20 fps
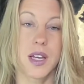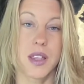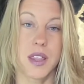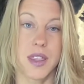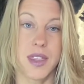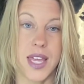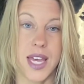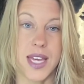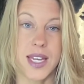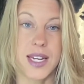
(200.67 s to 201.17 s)

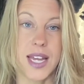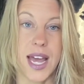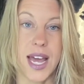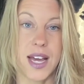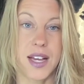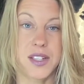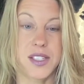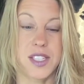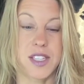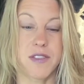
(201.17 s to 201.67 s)
Then
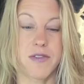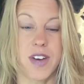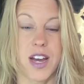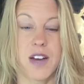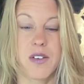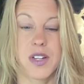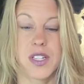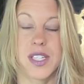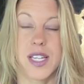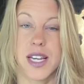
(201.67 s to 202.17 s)
as the
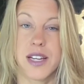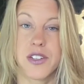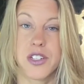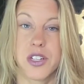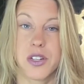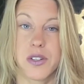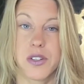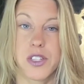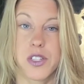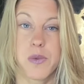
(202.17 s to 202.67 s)
virus
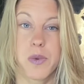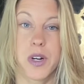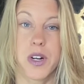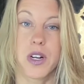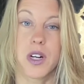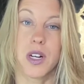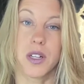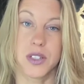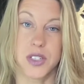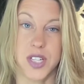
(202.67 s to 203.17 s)
enters what are
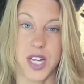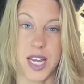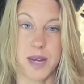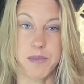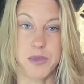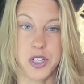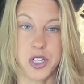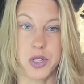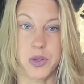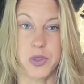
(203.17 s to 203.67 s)
called
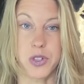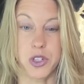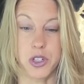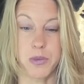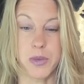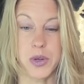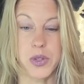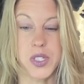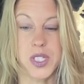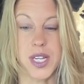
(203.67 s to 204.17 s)
type 2
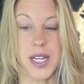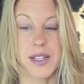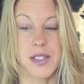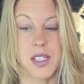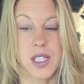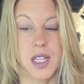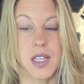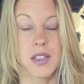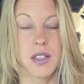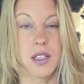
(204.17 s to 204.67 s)

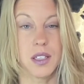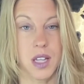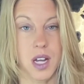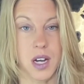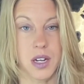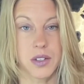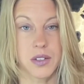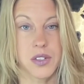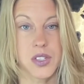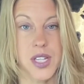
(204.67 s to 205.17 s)
pneumocytes in the
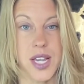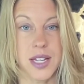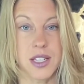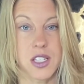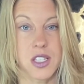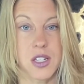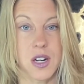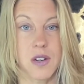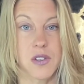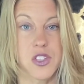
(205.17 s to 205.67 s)
lungs and
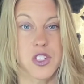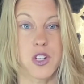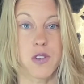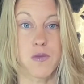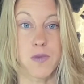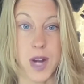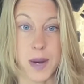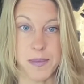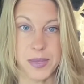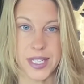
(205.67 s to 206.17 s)
starts to
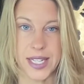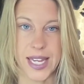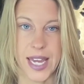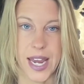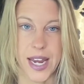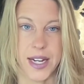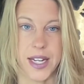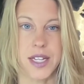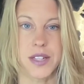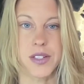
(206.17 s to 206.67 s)

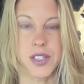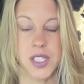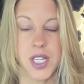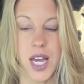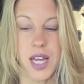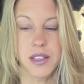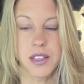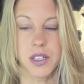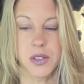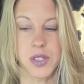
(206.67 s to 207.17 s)
replicate
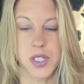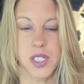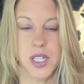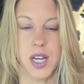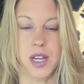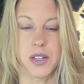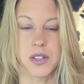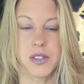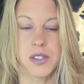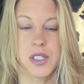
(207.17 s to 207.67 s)
inside those
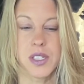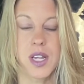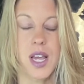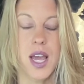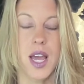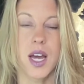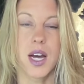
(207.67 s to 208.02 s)
cells,